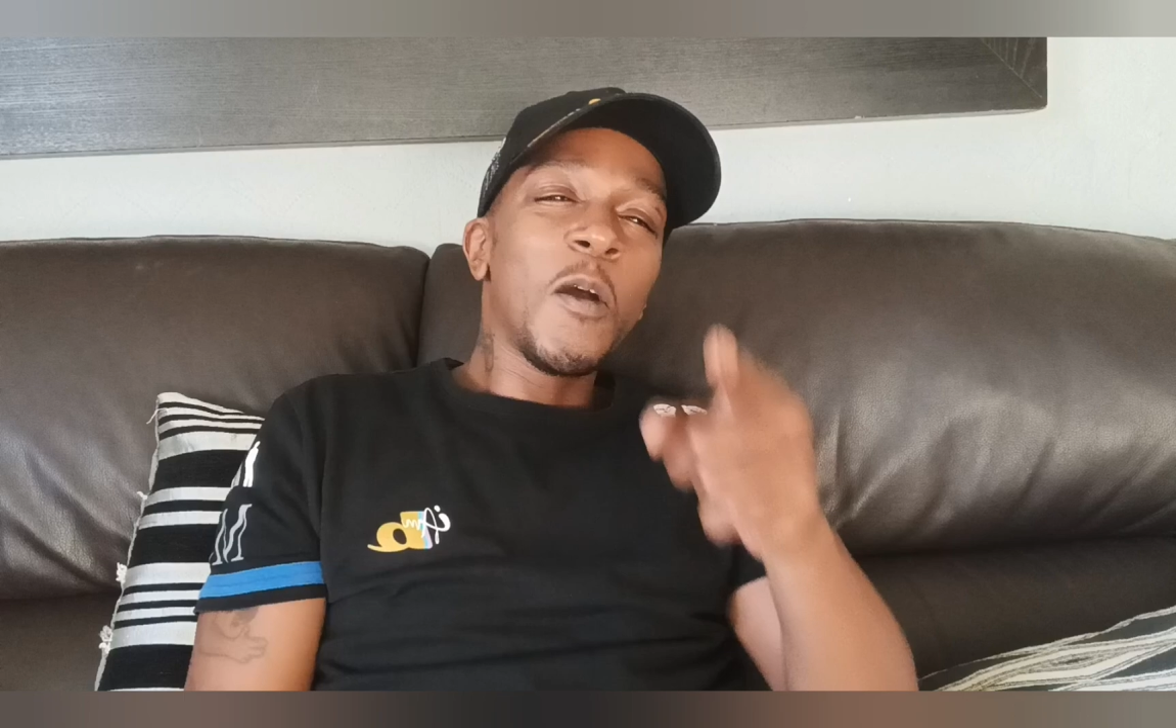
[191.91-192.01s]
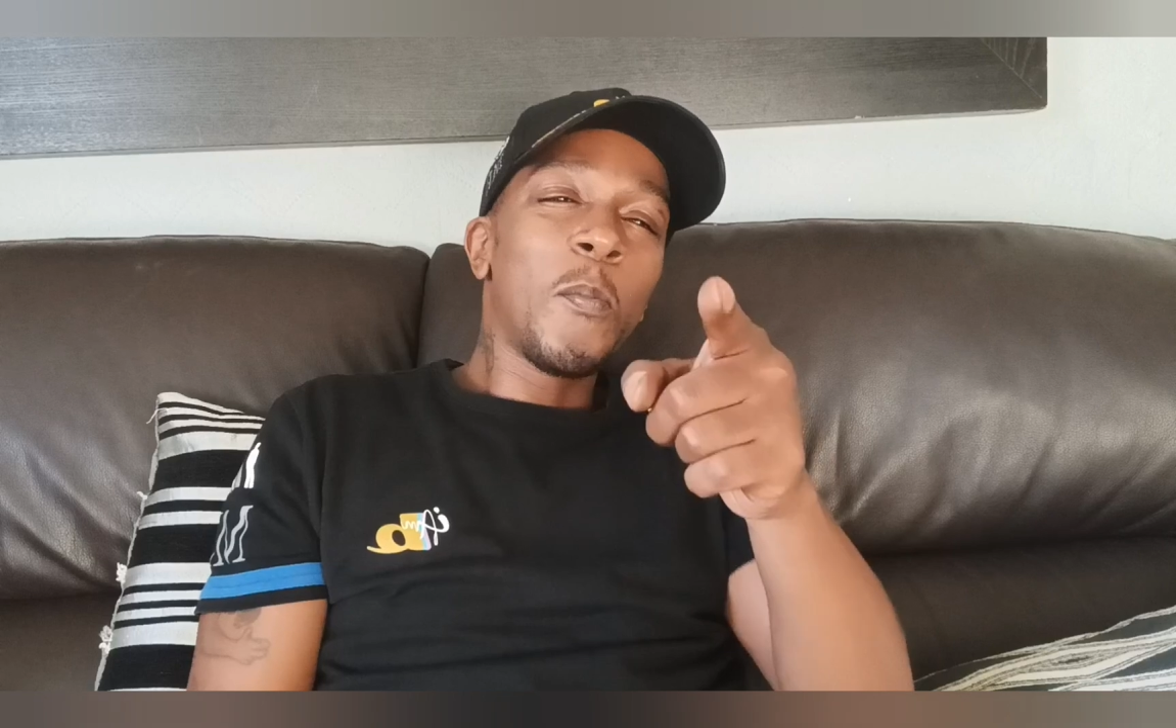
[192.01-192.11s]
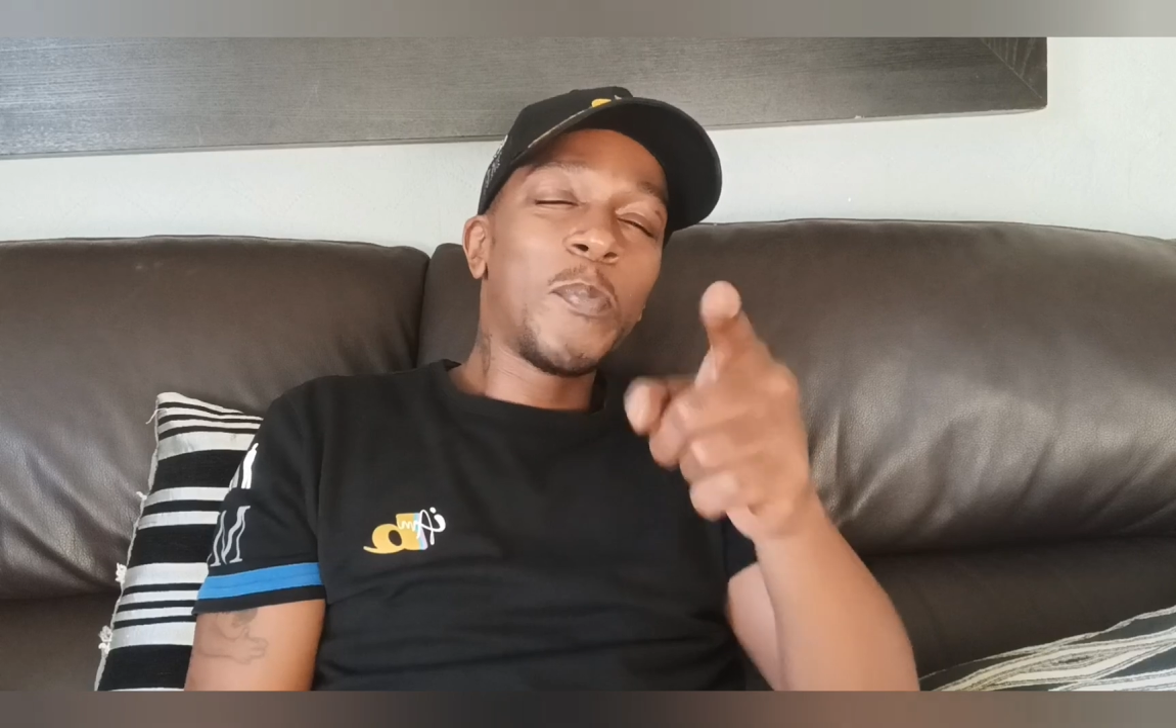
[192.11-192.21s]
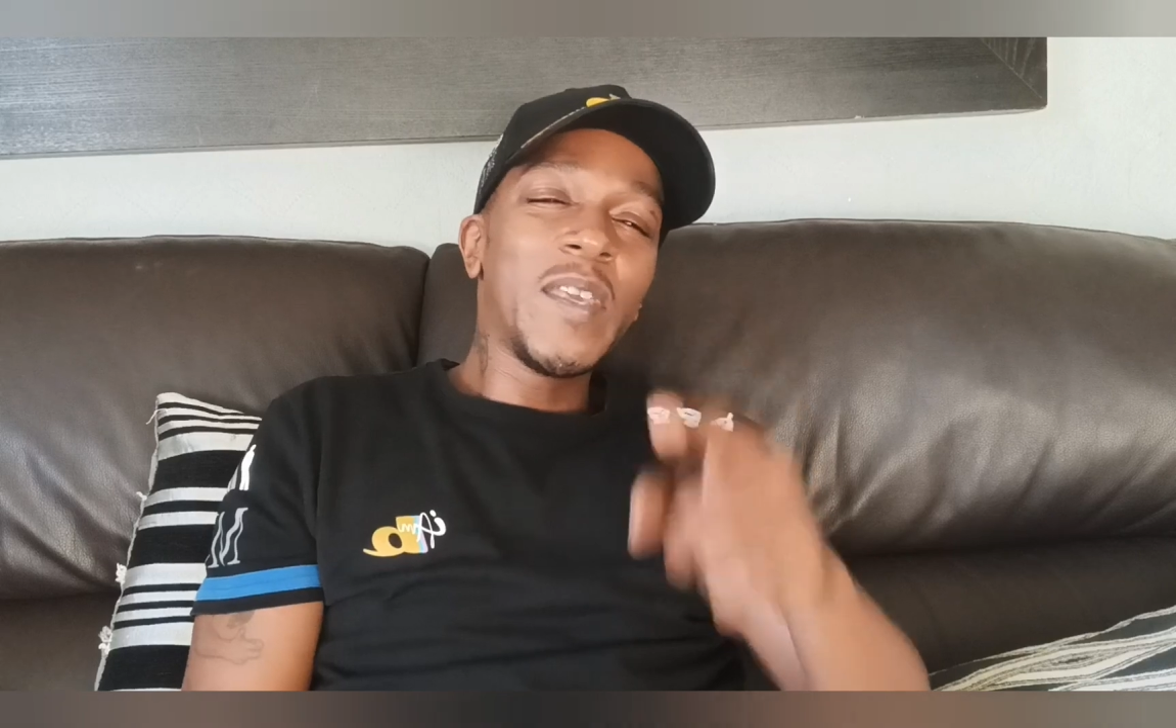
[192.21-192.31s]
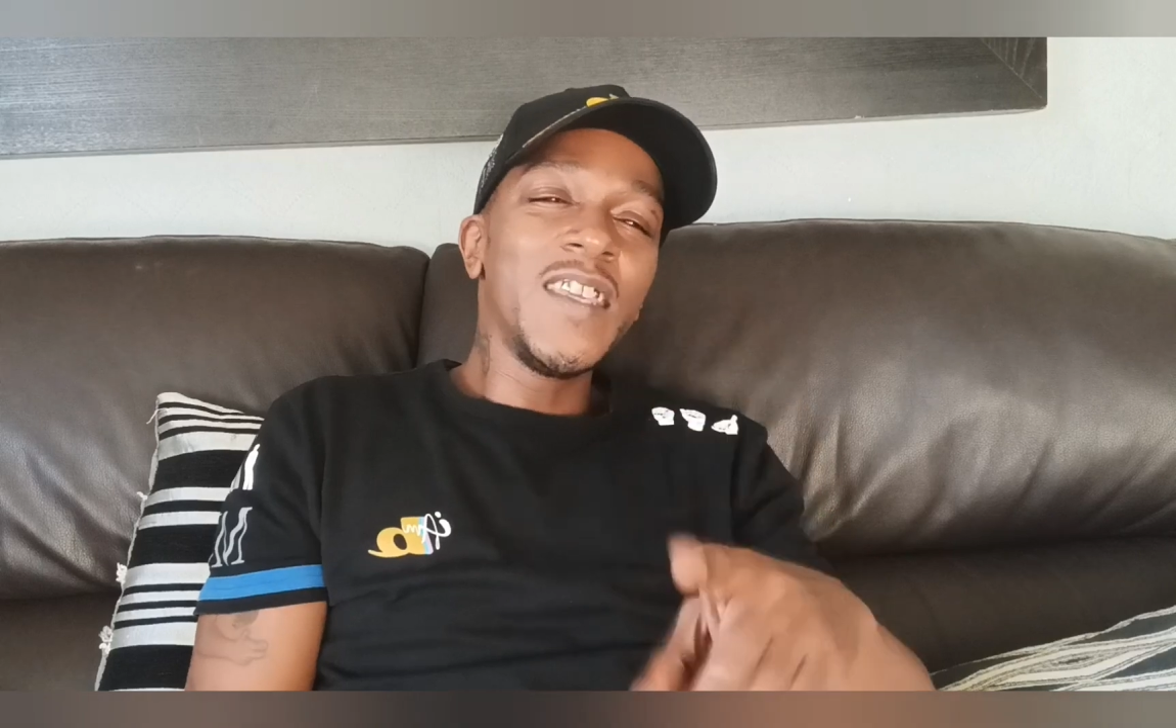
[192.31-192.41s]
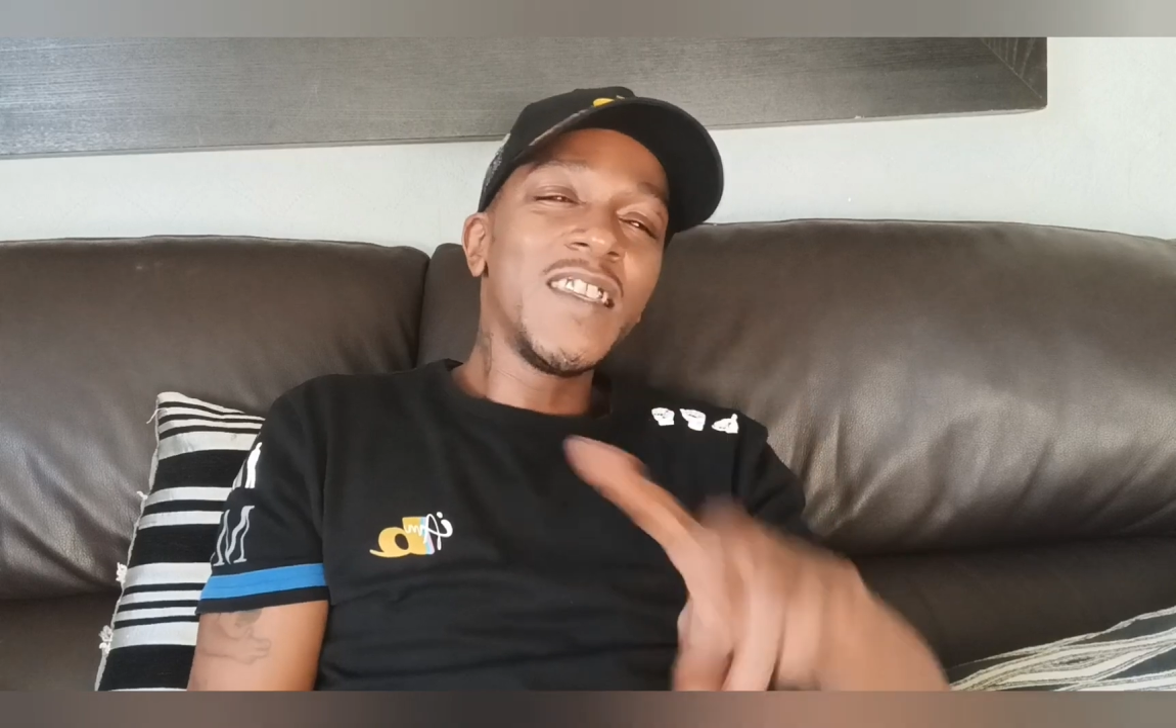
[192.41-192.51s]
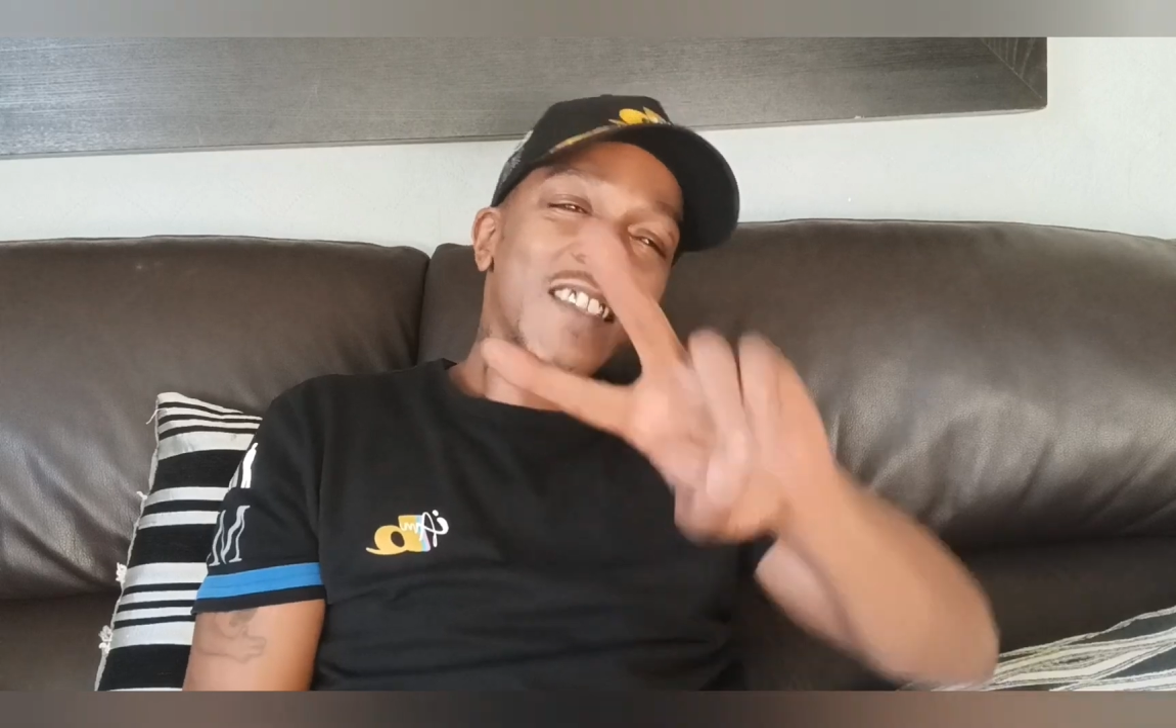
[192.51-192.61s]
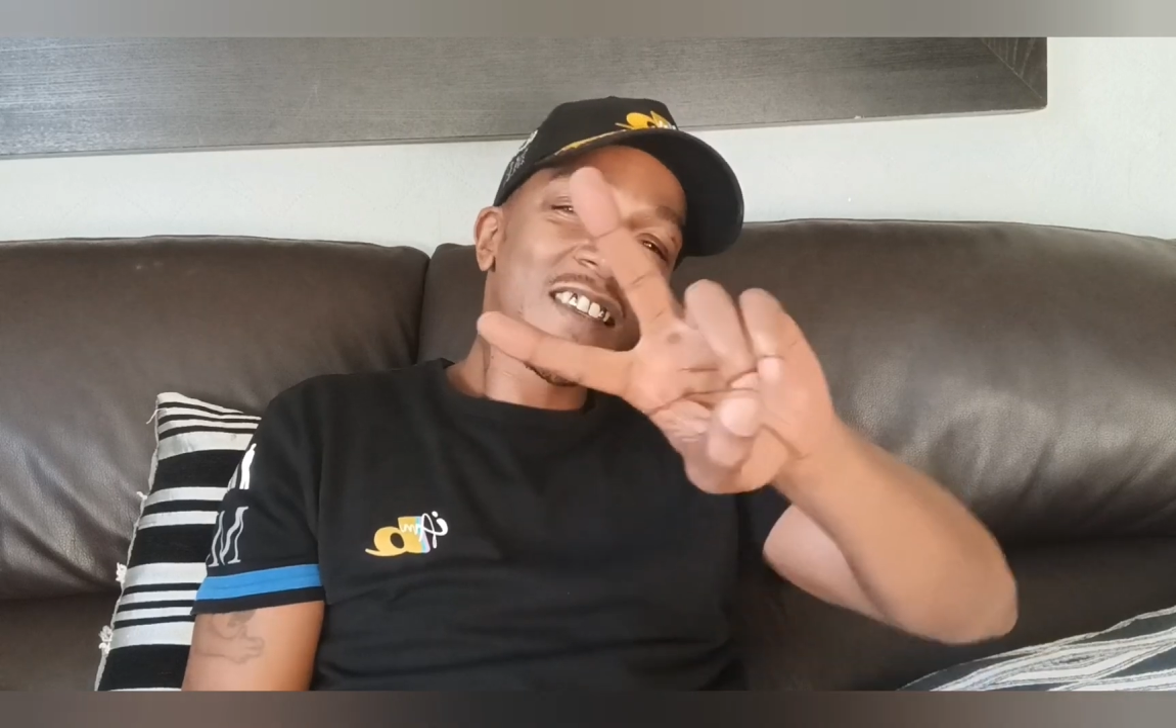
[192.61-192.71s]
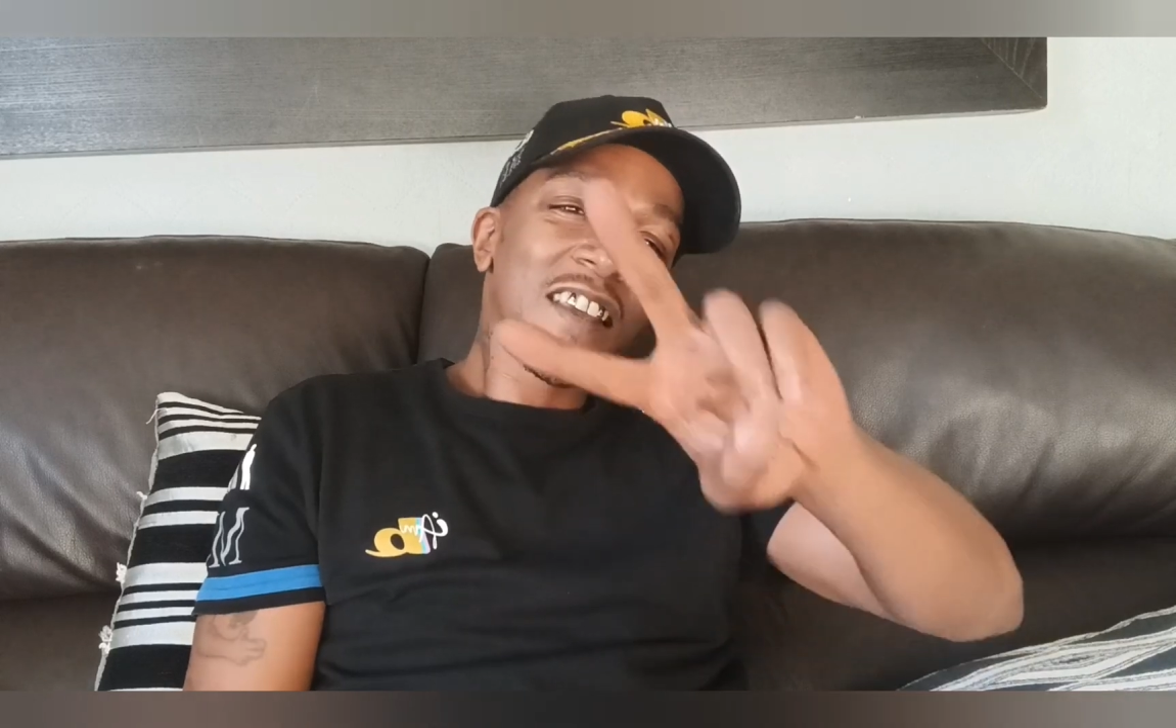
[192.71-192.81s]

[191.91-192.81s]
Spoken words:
Peace,